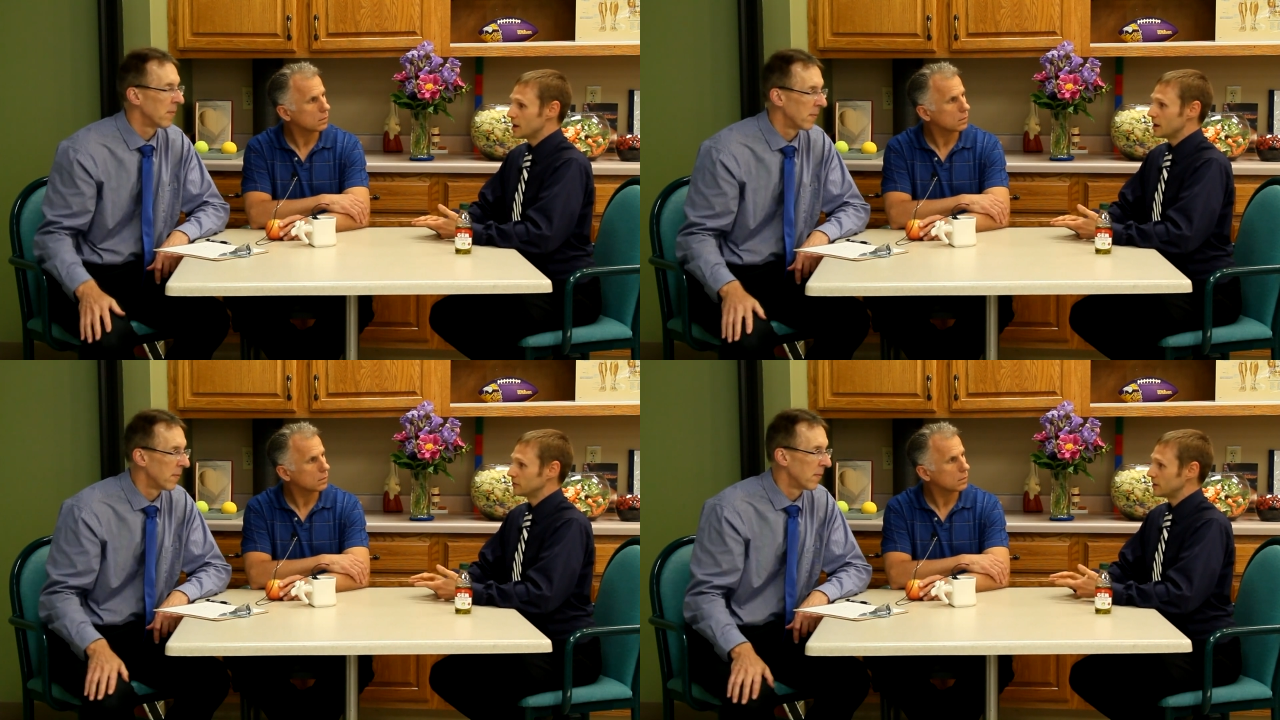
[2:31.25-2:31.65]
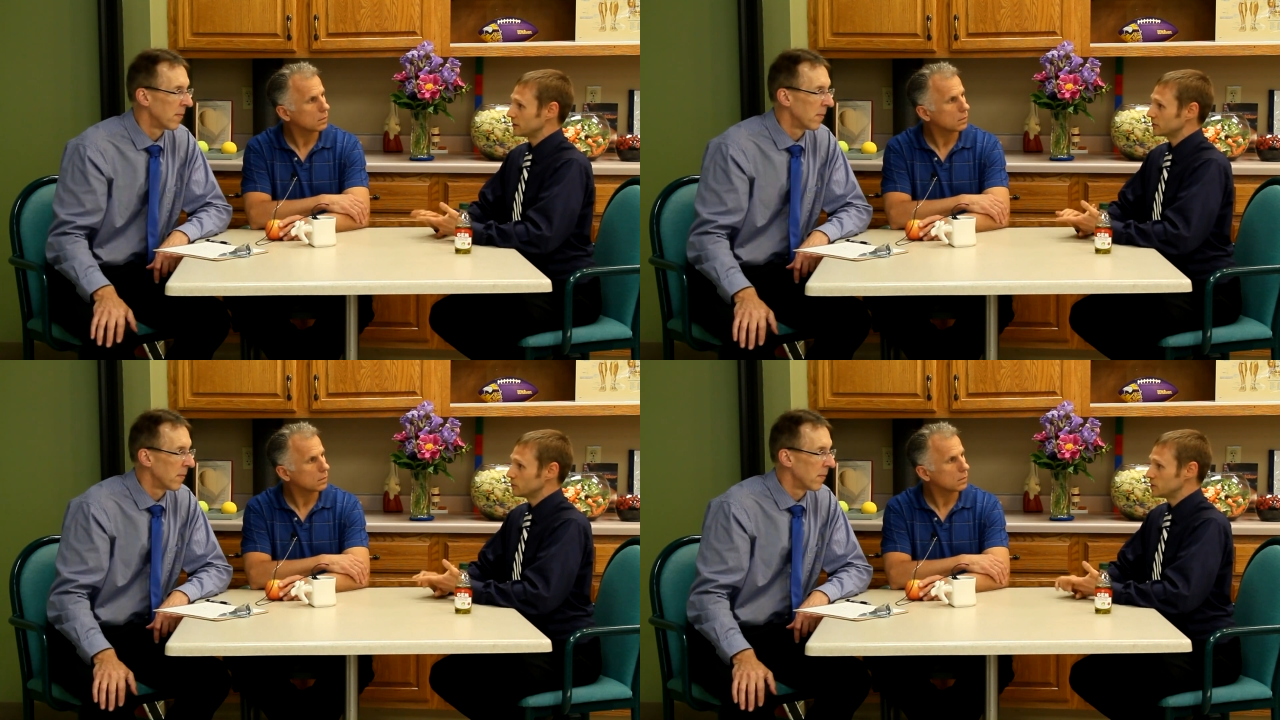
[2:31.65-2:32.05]
Speaker 1: is
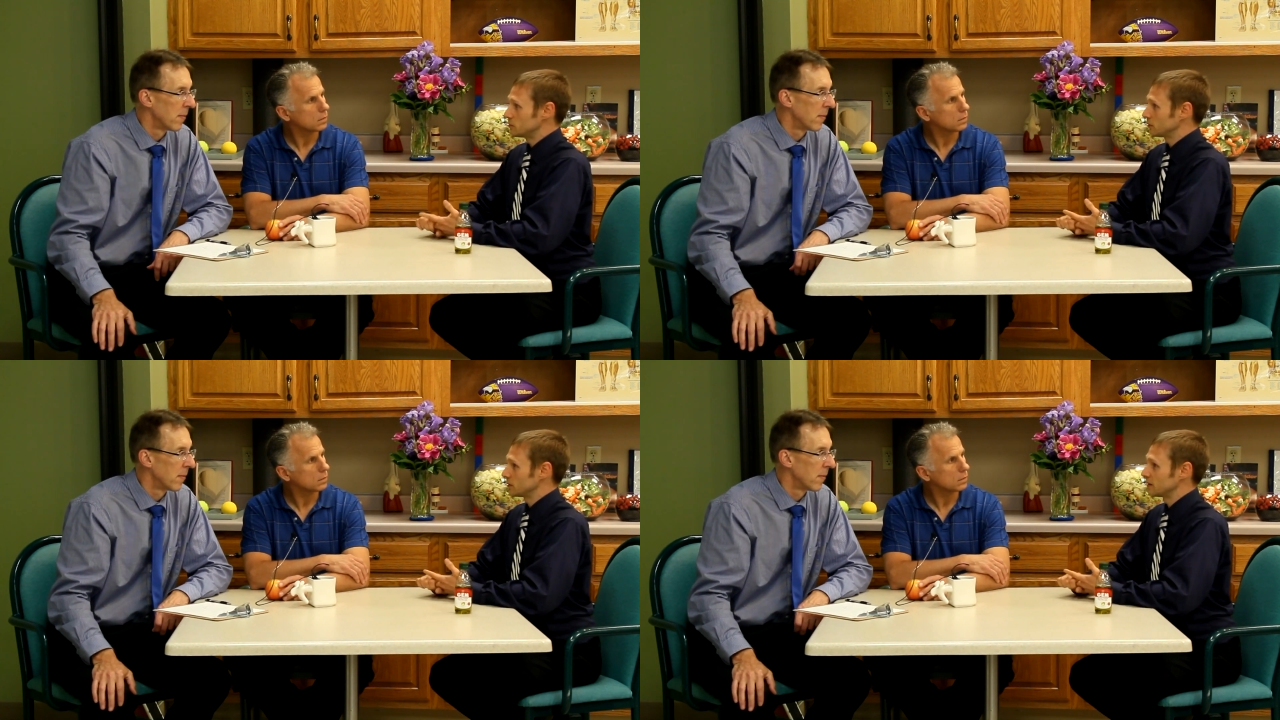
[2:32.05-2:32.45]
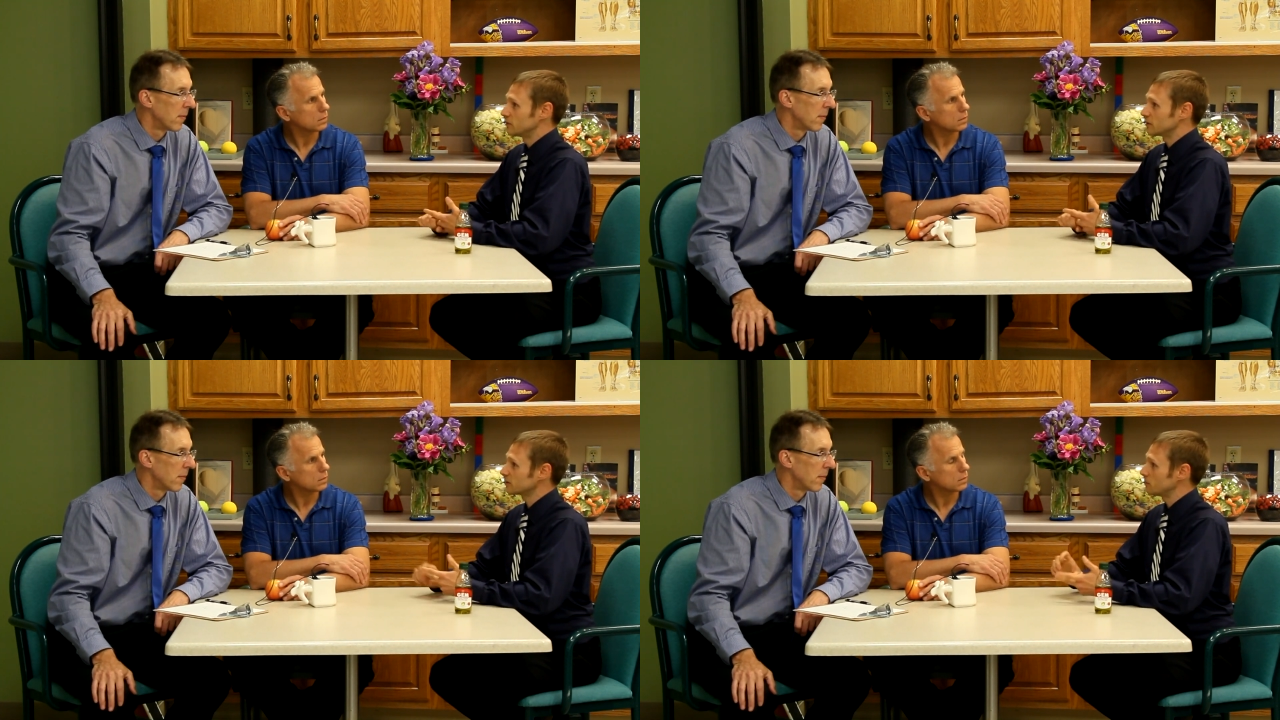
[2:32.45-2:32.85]
that some people,
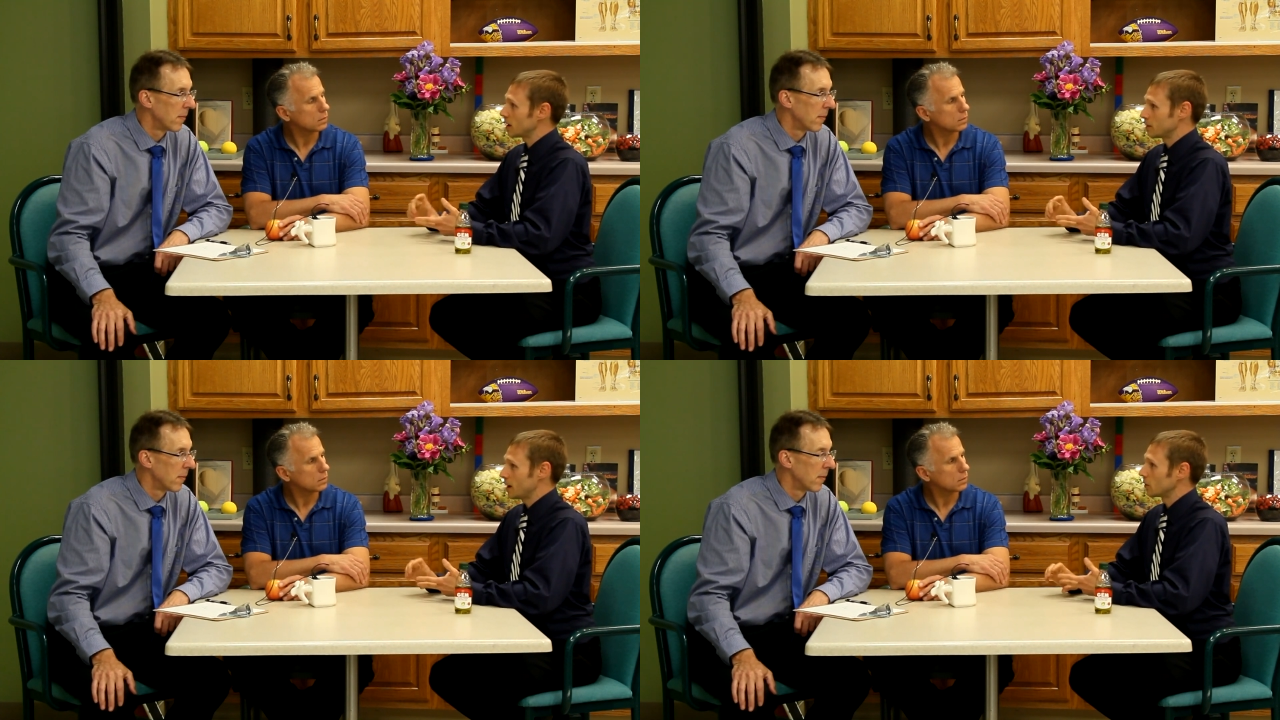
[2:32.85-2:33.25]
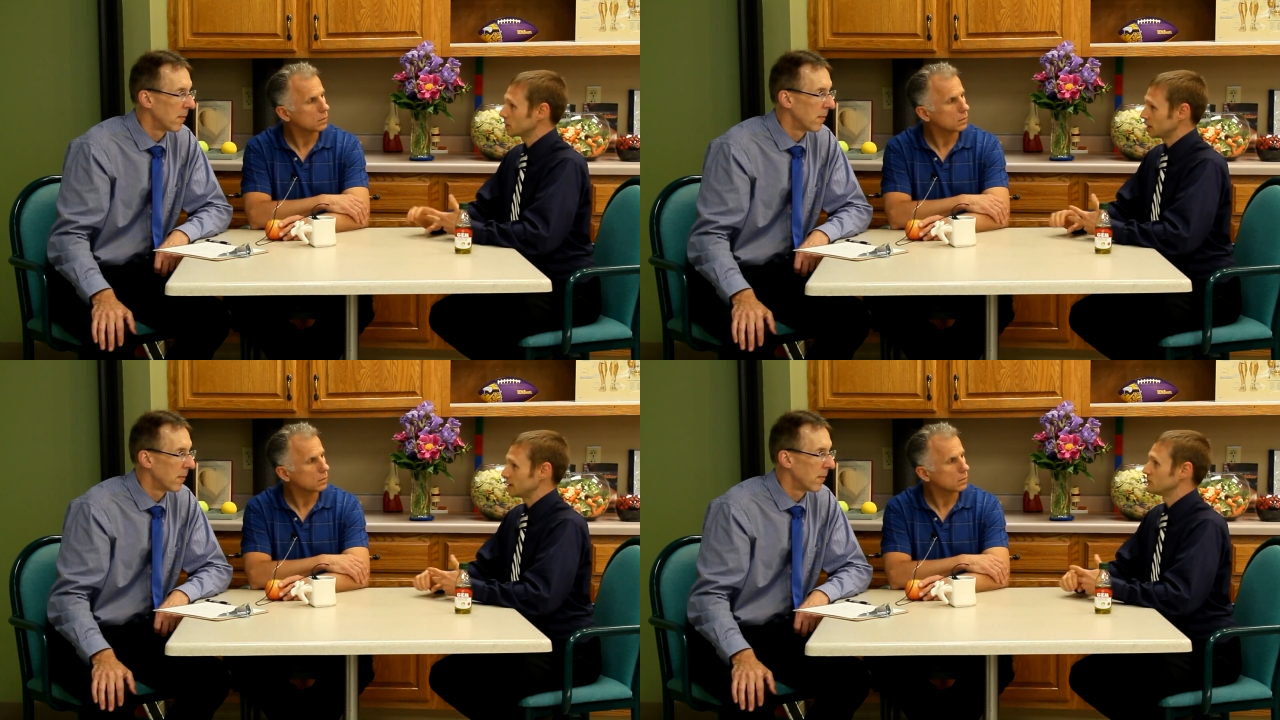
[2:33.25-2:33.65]
even a small
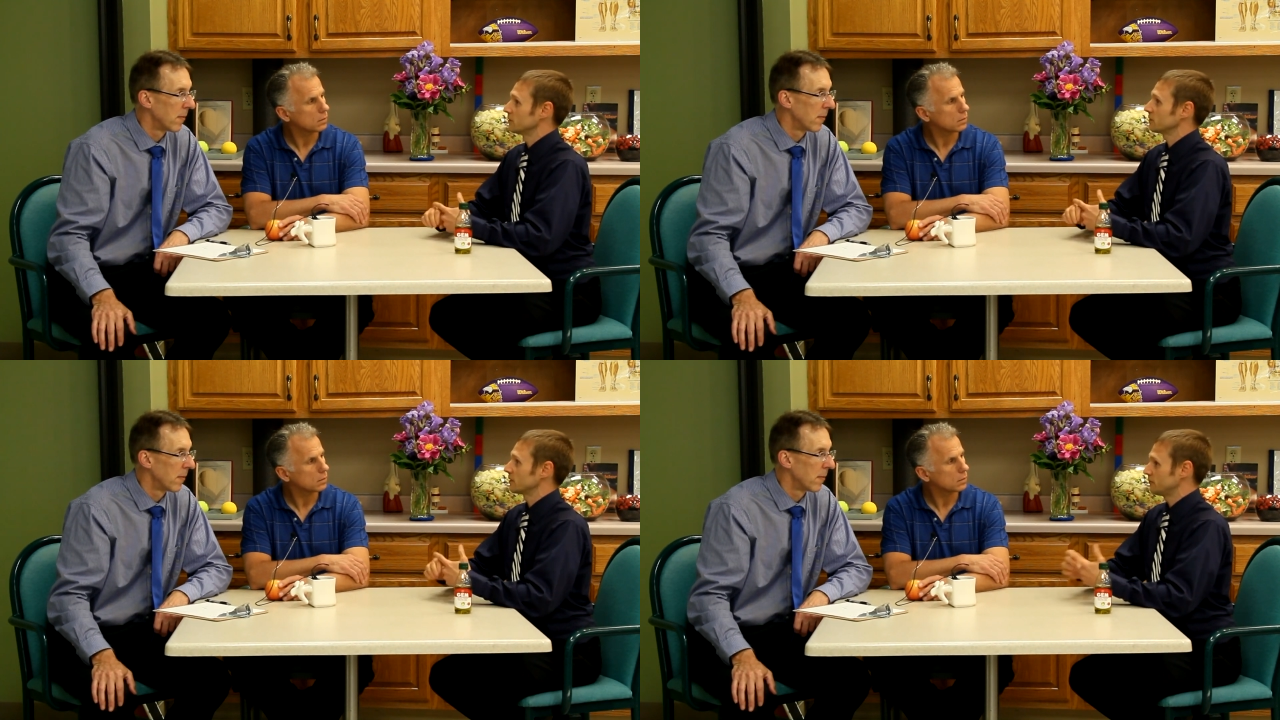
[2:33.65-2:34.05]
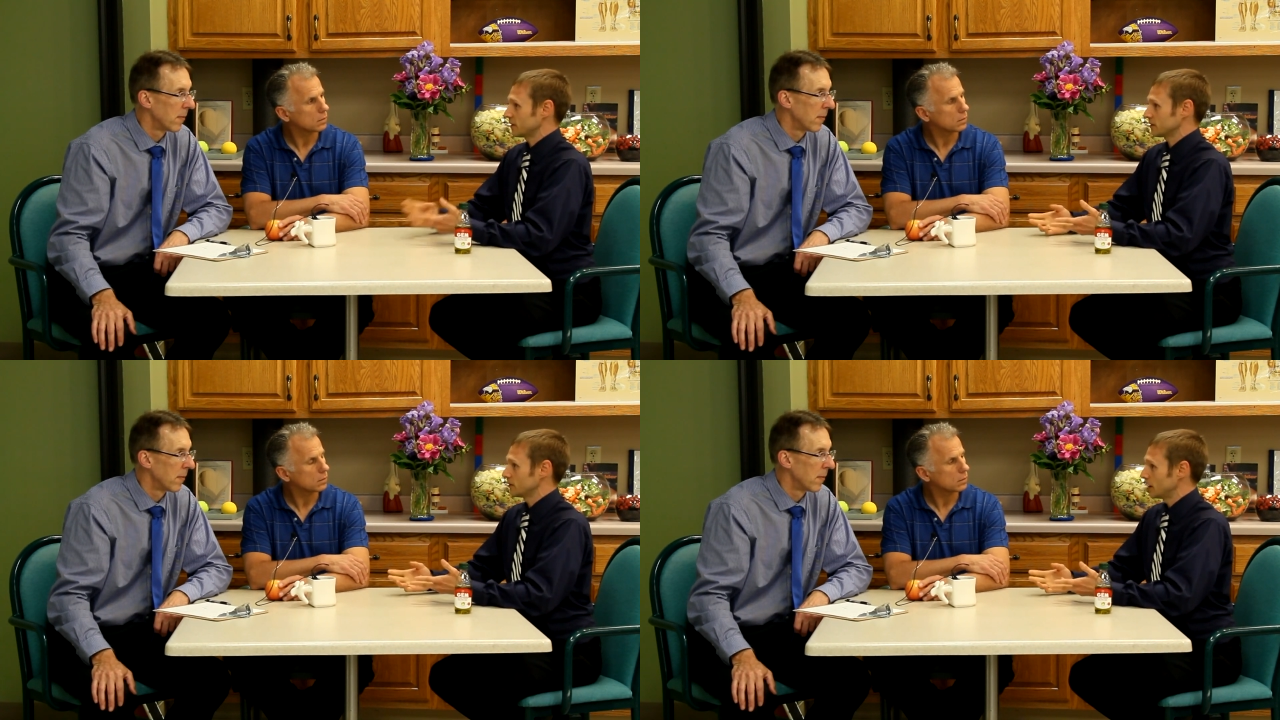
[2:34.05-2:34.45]
amount, can adversely
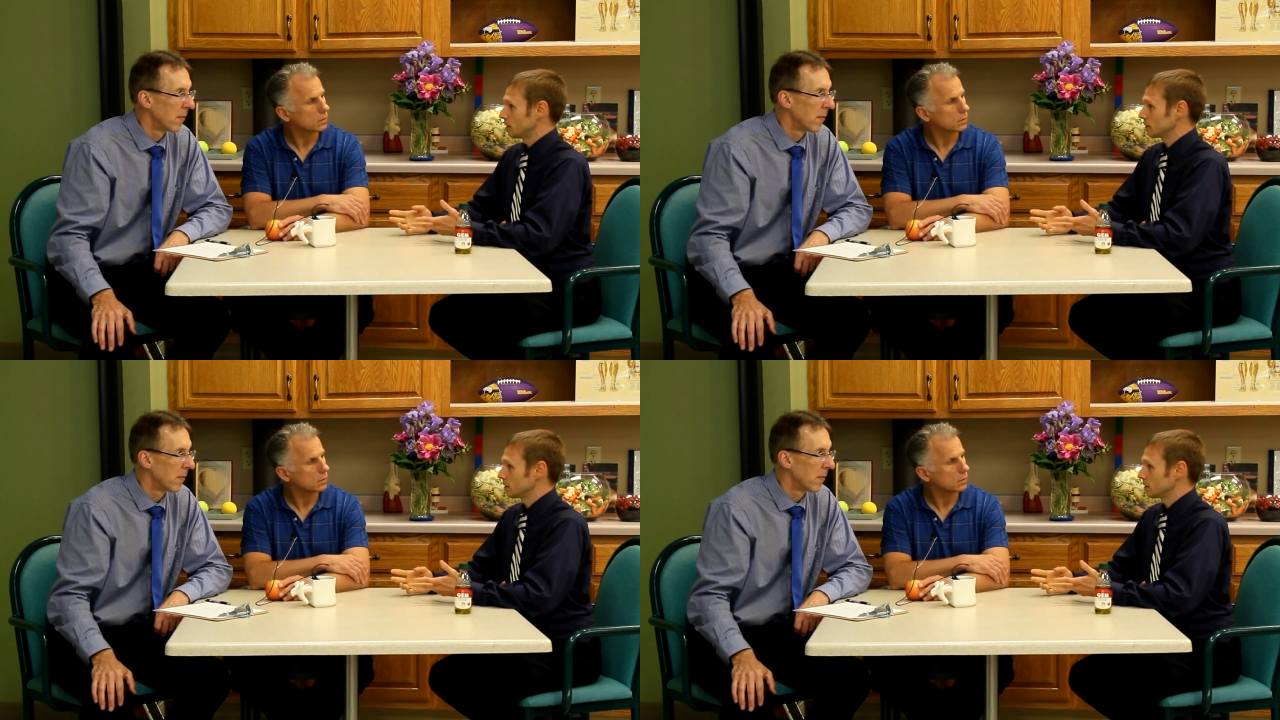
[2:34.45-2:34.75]
affect their health.